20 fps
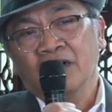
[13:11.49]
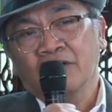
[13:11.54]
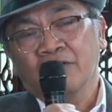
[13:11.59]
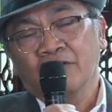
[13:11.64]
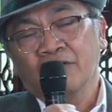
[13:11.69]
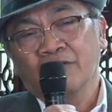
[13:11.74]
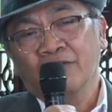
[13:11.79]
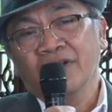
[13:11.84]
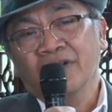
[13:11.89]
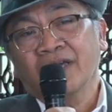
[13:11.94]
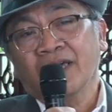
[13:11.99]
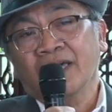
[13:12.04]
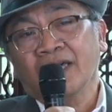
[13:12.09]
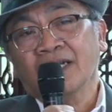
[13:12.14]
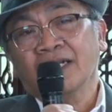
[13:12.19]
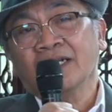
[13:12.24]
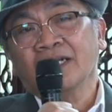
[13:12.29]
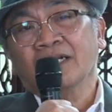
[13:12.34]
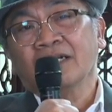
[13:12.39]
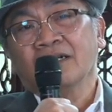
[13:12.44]
we
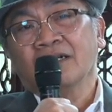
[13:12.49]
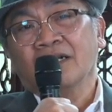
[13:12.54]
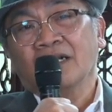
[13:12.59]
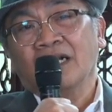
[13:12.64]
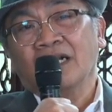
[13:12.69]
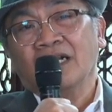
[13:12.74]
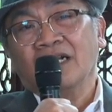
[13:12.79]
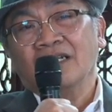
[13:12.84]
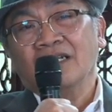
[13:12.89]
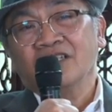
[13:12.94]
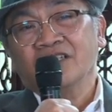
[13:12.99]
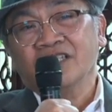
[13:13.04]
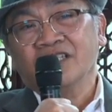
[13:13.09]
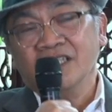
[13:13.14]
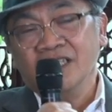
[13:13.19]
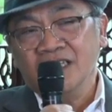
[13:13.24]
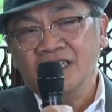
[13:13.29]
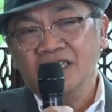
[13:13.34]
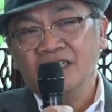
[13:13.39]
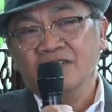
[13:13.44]
can
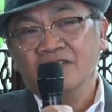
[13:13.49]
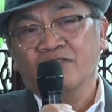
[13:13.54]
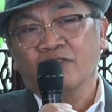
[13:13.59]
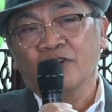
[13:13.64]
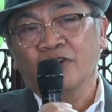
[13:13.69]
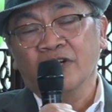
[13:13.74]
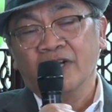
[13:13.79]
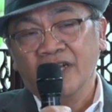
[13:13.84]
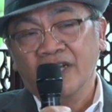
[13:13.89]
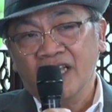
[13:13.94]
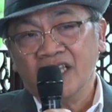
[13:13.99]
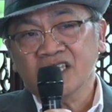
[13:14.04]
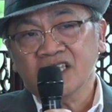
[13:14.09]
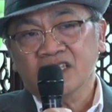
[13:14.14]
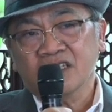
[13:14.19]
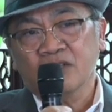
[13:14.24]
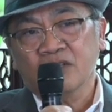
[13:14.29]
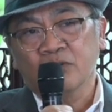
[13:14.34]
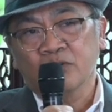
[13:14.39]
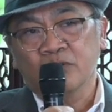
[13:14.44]
see for the
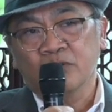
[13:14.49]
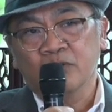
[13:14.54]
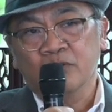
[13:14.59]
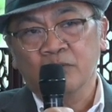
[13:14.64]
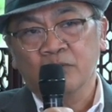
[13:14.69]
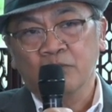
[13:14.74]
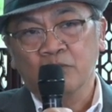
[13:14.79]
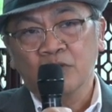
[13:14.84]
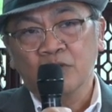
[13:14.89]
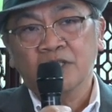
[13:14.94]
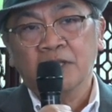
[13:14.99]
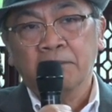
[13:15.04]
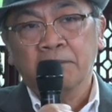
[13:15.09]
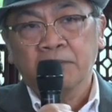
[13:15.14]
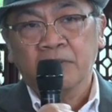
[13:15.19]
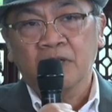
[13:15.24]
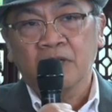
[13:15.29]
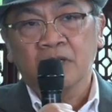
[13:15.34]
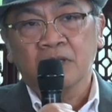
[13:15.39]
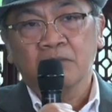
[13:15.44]
next
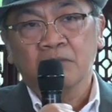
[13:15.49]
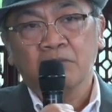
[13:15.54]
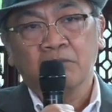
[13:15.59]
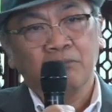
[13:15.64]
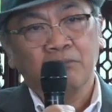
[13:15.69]
multiple,